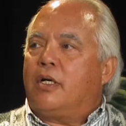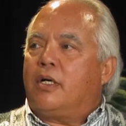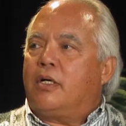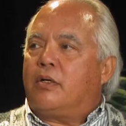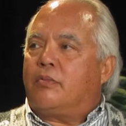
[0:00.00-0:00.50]

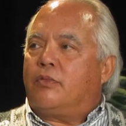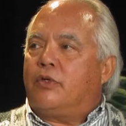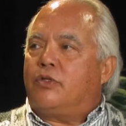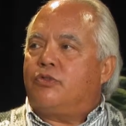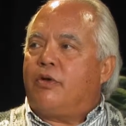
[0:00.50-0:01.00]

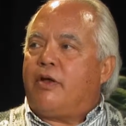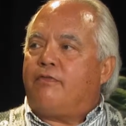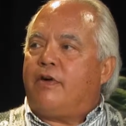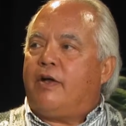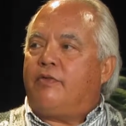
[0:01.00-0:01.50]
those who have
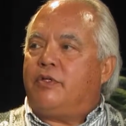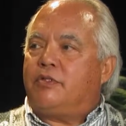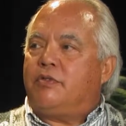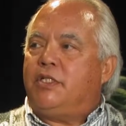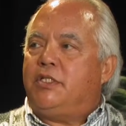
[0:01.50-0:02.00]
5
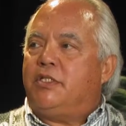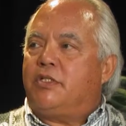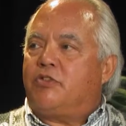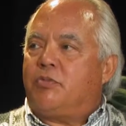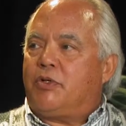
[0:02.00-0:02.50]
years of teaching
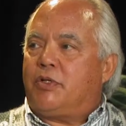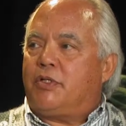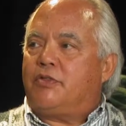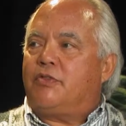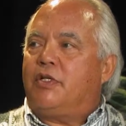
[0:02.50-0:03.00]

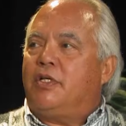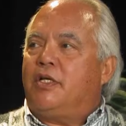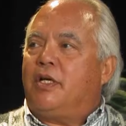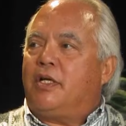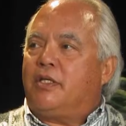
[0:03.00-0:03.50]
experience
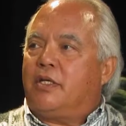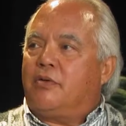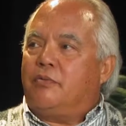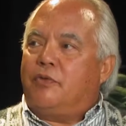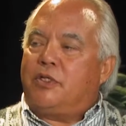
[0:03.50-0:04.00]
and
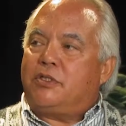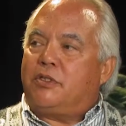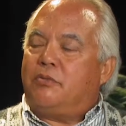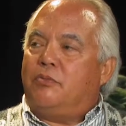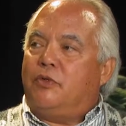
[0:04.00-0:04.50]
then wish
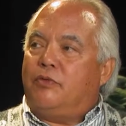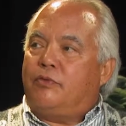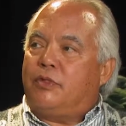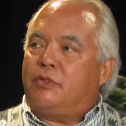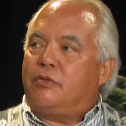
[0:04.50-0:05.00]
to move
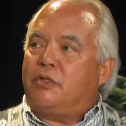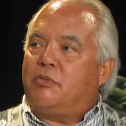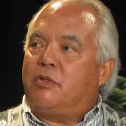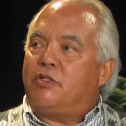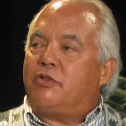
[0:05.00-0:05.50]
into an
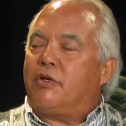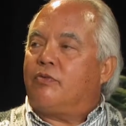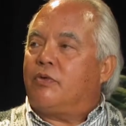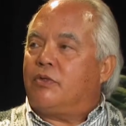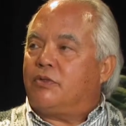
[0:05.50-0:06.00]

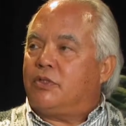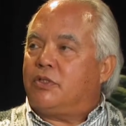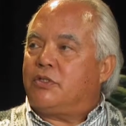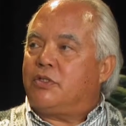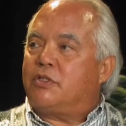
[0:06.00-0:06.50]
administrative role, such
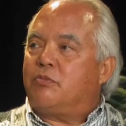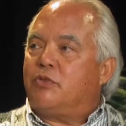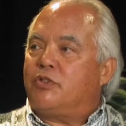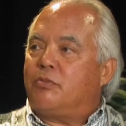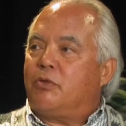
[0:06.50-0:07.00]
as assistant
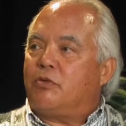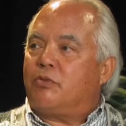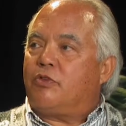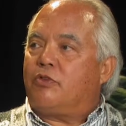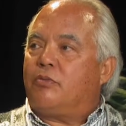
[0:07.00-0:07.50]
principal or
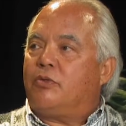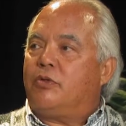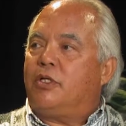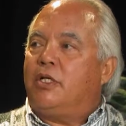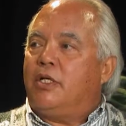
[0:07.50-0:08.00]

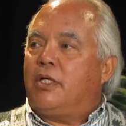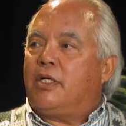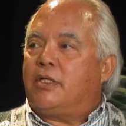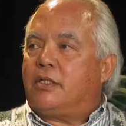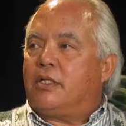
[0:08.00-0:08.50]
principal
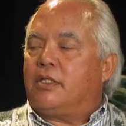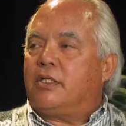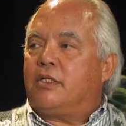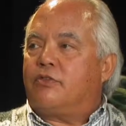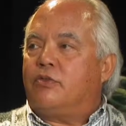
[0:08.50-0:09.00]
at
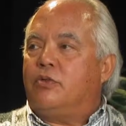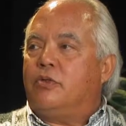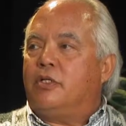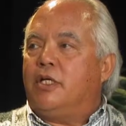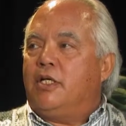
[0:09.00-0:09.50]
a
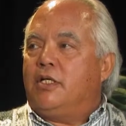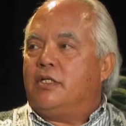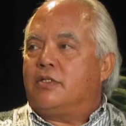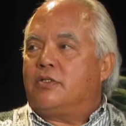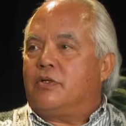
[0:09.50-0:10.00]
school.
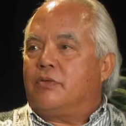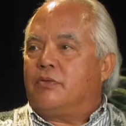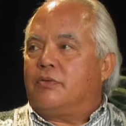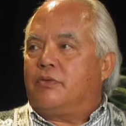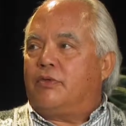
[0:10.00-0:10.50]
And
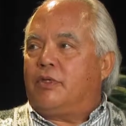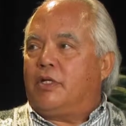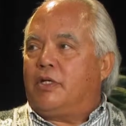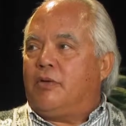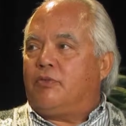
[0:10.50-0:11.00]
so
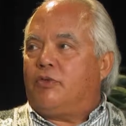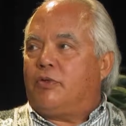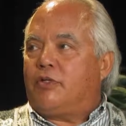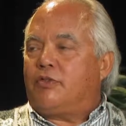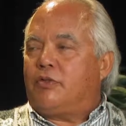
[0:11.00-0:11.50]
they come to
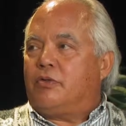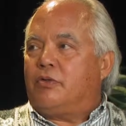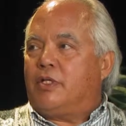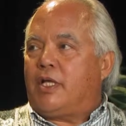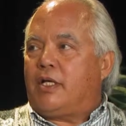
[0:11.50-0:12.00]
us to
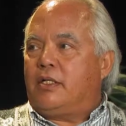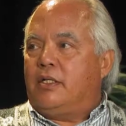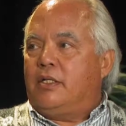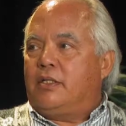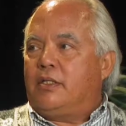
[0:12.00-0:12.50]
earn that
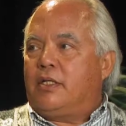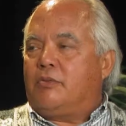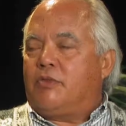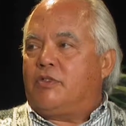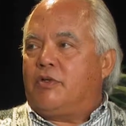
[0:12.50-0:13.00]

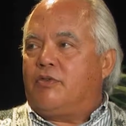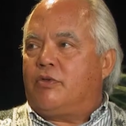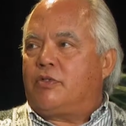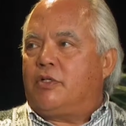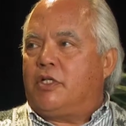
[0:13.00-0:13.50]
administrative
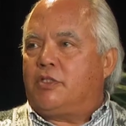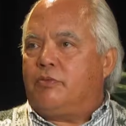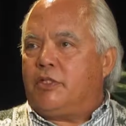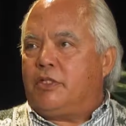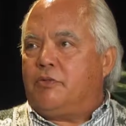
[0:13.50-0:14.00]
service credential,
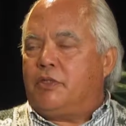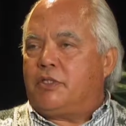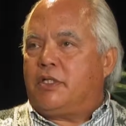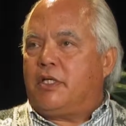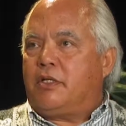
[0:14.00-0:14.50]

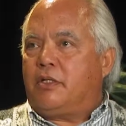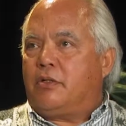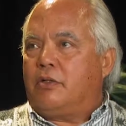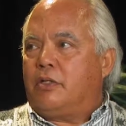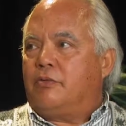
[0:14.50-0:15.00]
which they
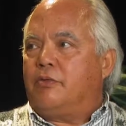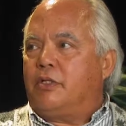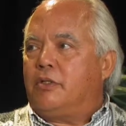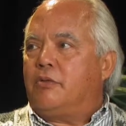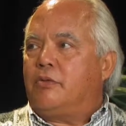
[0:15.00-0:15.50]
earn
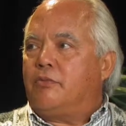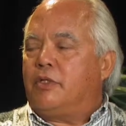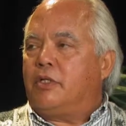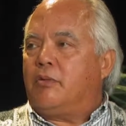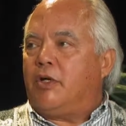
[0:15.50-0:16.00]

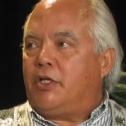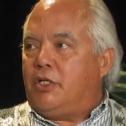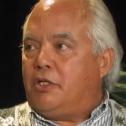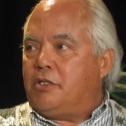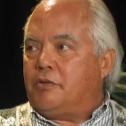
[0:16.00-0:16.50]
within about a
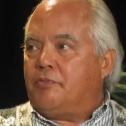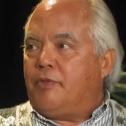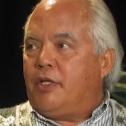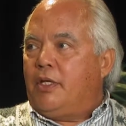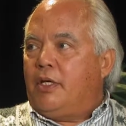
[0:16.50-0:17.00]
year.
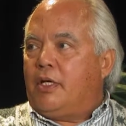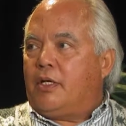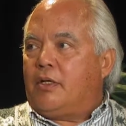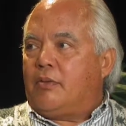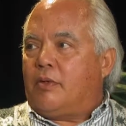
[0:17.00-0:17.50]

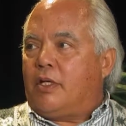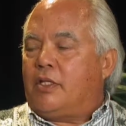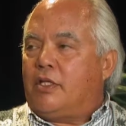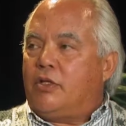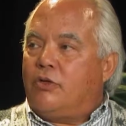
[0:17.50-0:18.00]

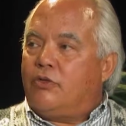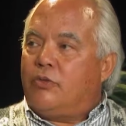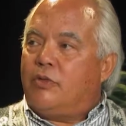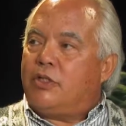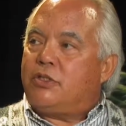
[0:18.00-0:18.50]
And then those
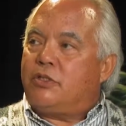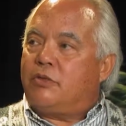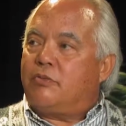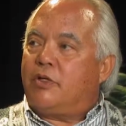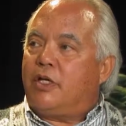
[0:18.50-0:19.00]
who wish
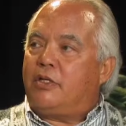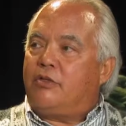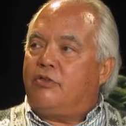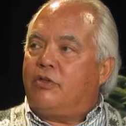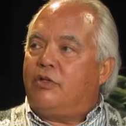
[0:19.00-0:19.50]
to can
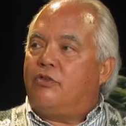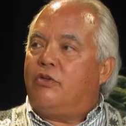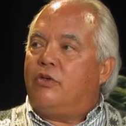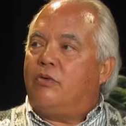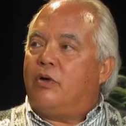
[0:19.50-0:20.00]

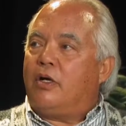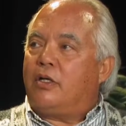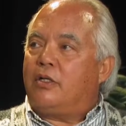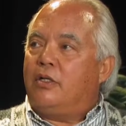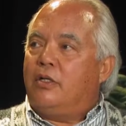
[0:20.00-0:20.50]
continue
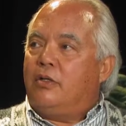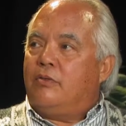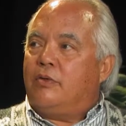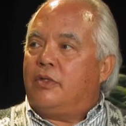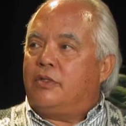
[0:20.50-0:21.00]
on
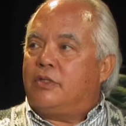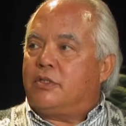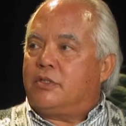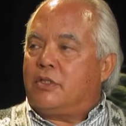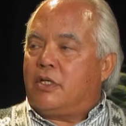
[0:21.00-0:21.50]
with
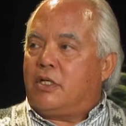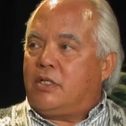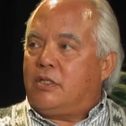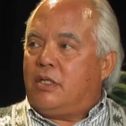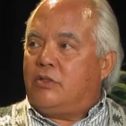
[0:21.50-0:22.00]
just
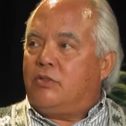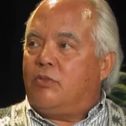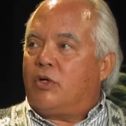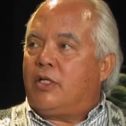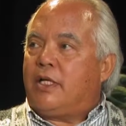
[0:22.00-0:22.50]
two
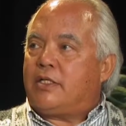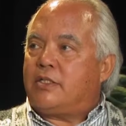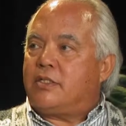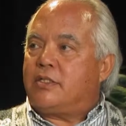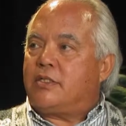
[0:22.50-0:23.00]
more
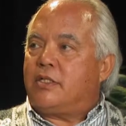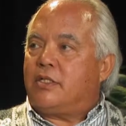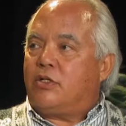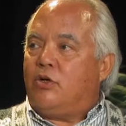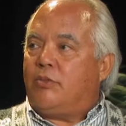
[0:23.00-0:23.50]
classes
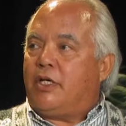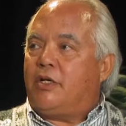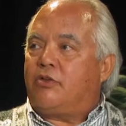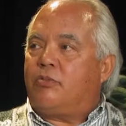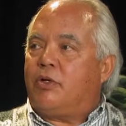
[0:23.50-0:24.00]
and a
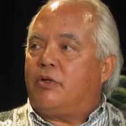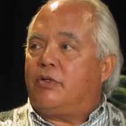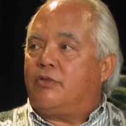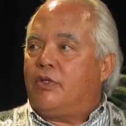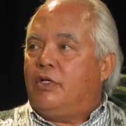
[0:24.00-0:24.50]
culminating
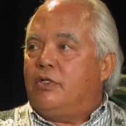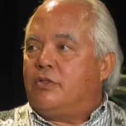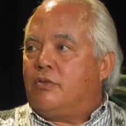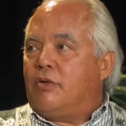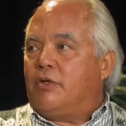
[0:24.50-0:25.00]
experience
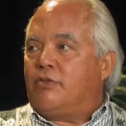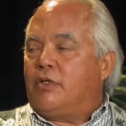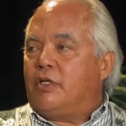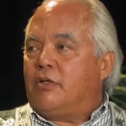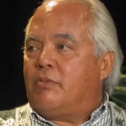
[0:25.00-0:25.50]
to also
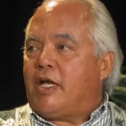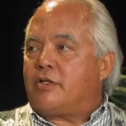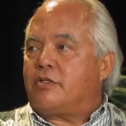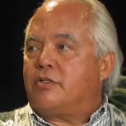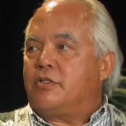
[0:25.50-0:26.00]
get a
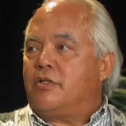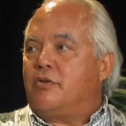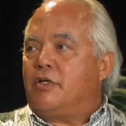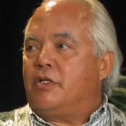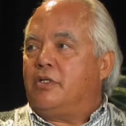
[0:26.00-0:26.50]
master's
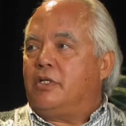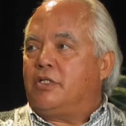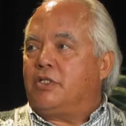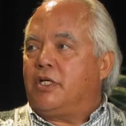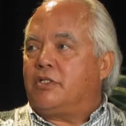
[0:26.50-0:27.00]
degree in
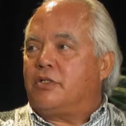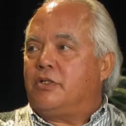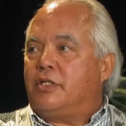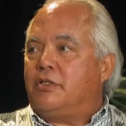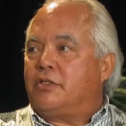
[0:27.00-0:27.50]

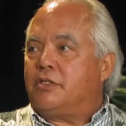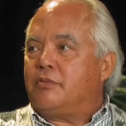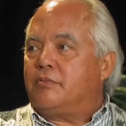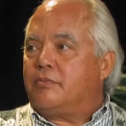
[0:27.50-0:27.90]
educational leadership.